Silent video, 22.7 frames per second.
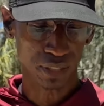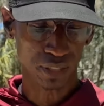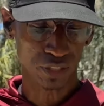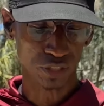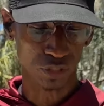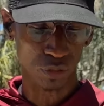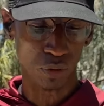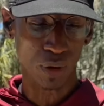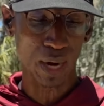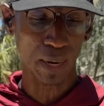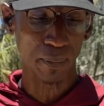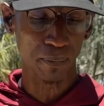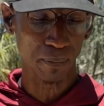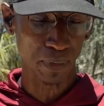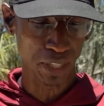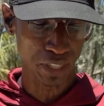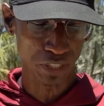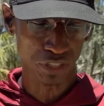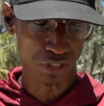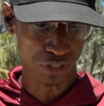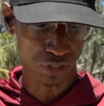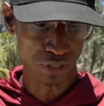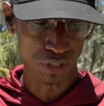So I make
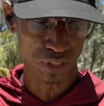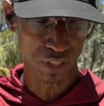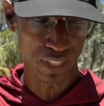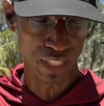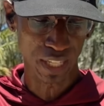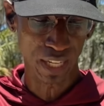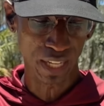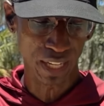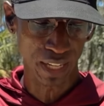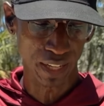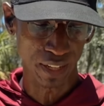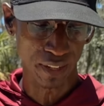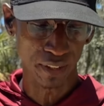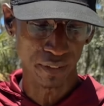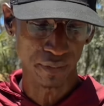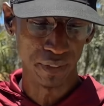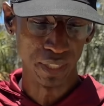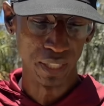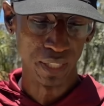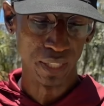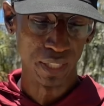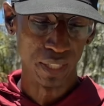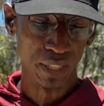sure that I have
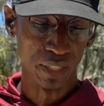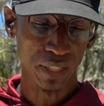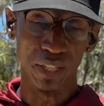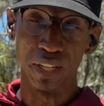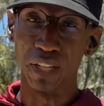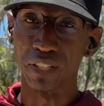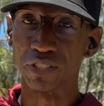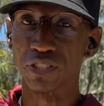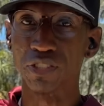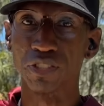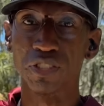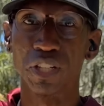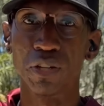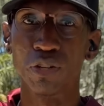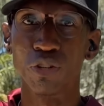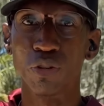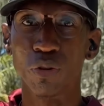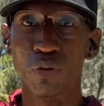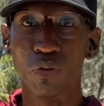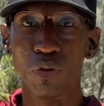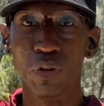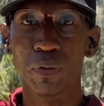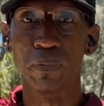the necessary
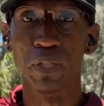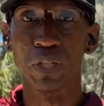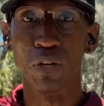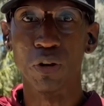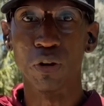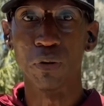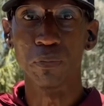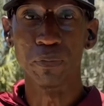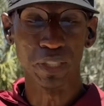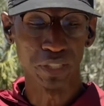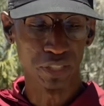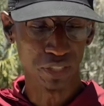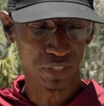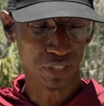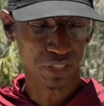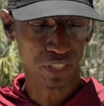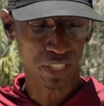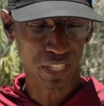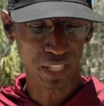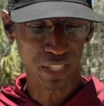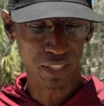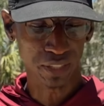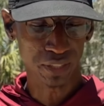equipment on me just in
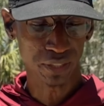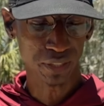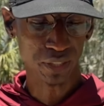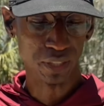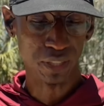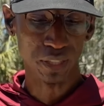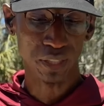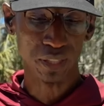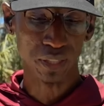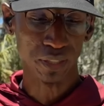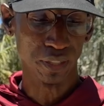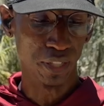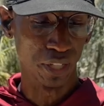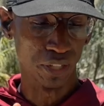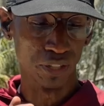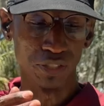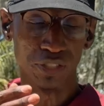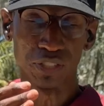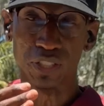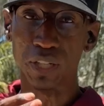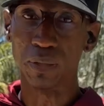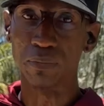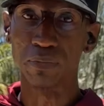case
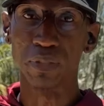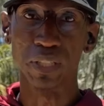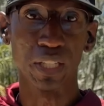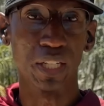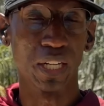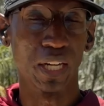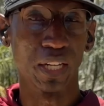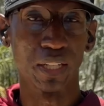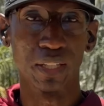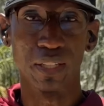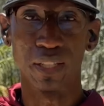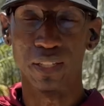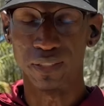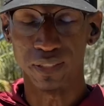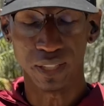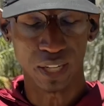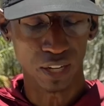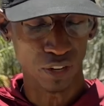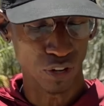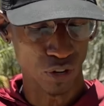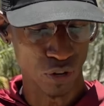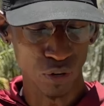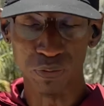there's something, and I
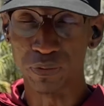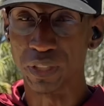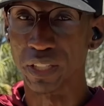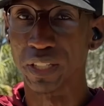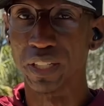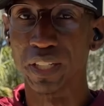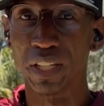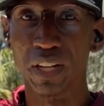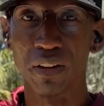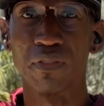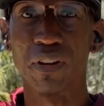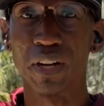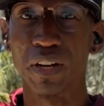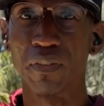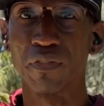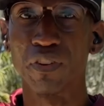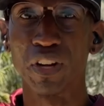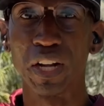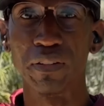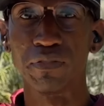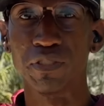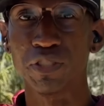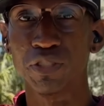hope to never ever
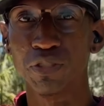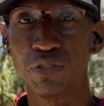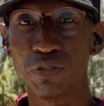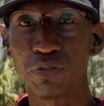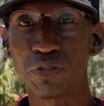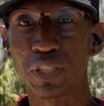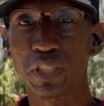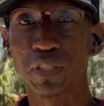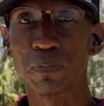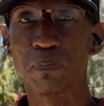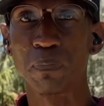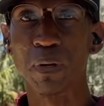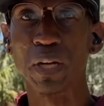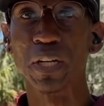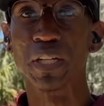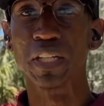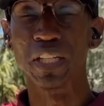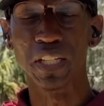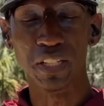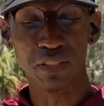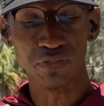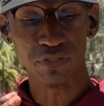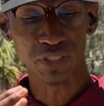have to use this, but
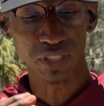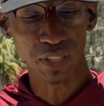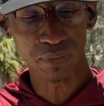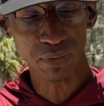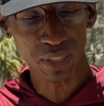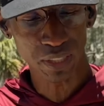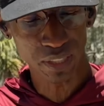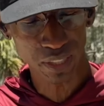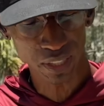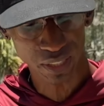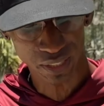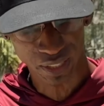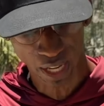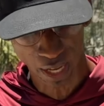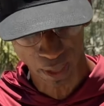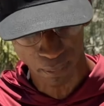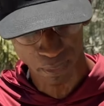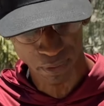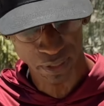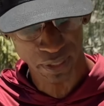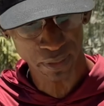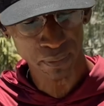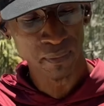if something does
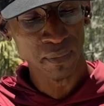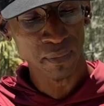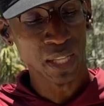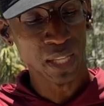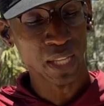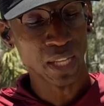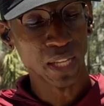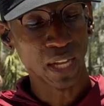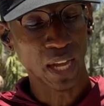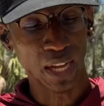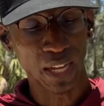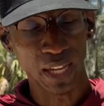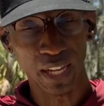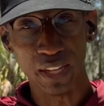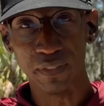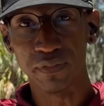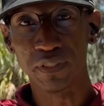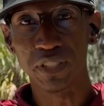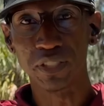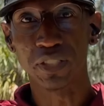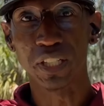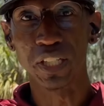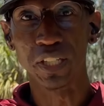happen, I have
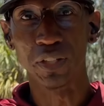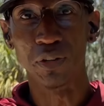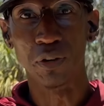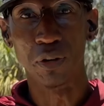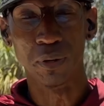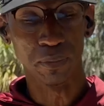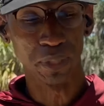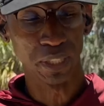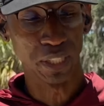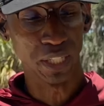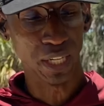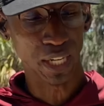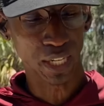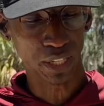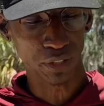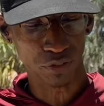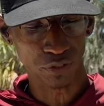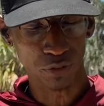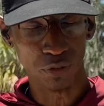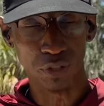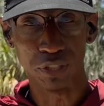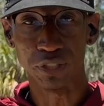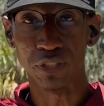this kit on me that I can
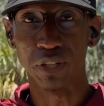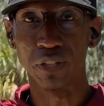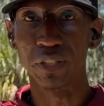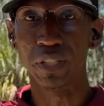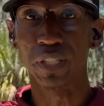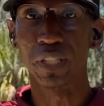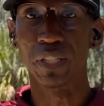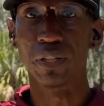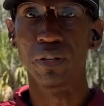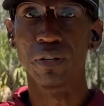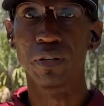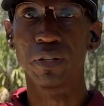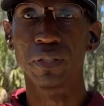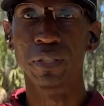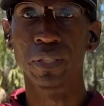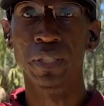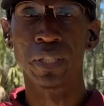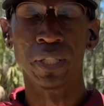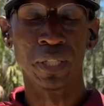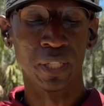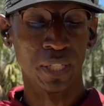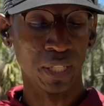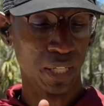throw a tourniquet on
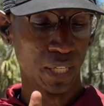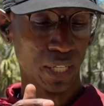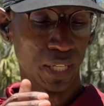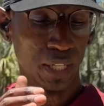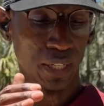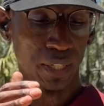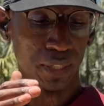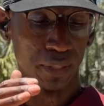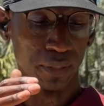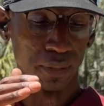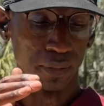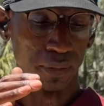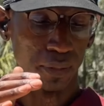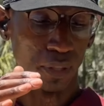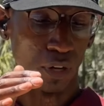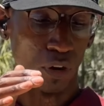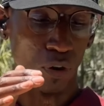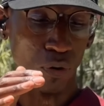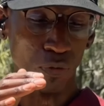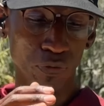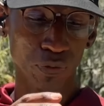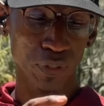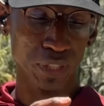and
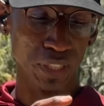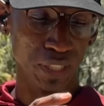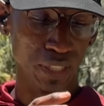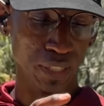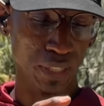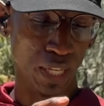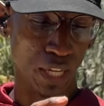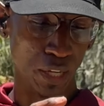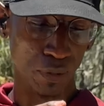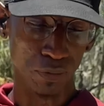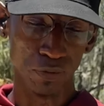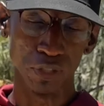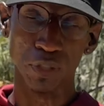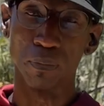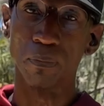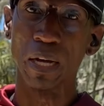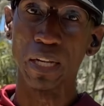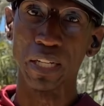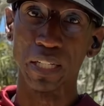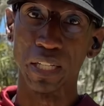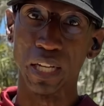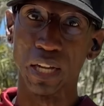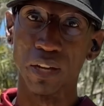hopefully help
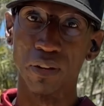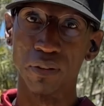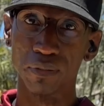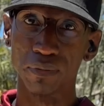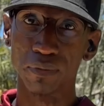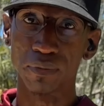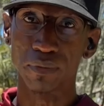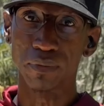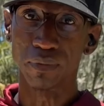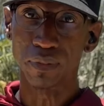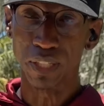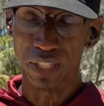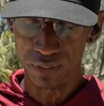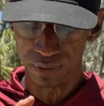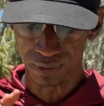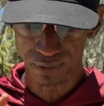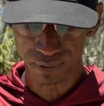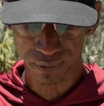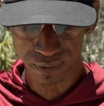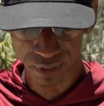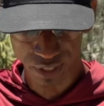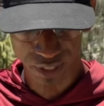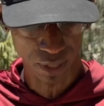somebody out if
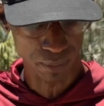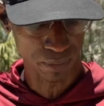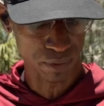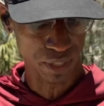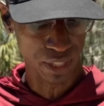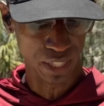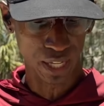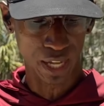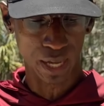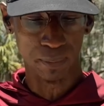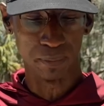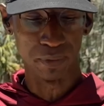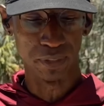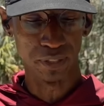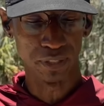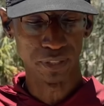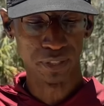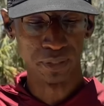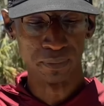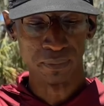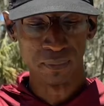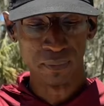something happens.